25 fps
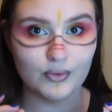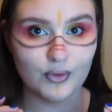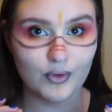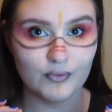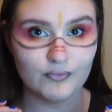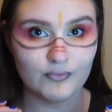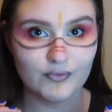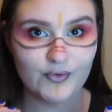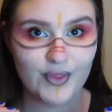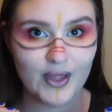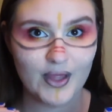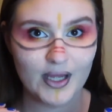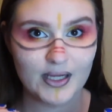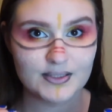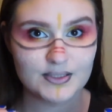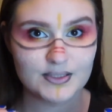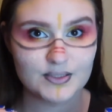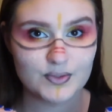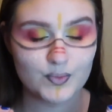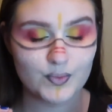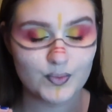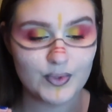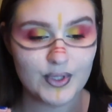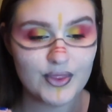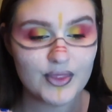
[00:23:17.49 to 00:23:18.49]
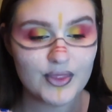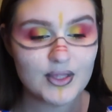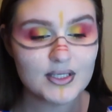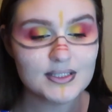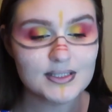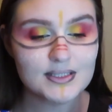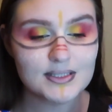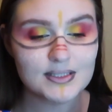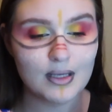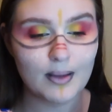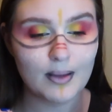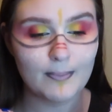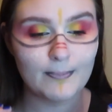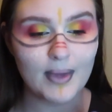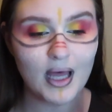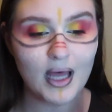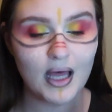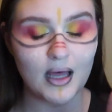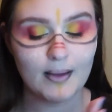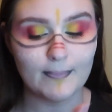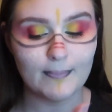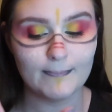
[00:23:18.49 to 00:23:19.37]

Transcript: over that with some